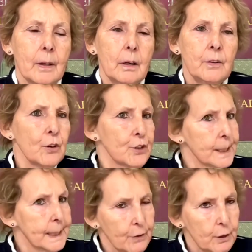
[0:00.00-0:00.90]
not just
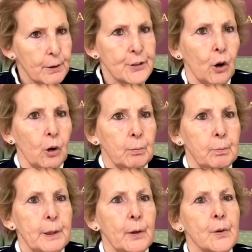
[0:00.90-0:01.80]
give them a job,
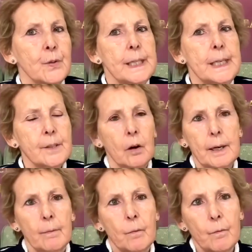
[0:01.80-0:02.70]
because these are
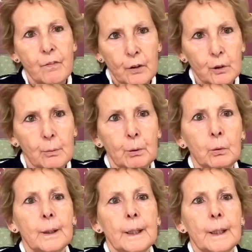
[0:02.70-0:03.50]
vulnerable.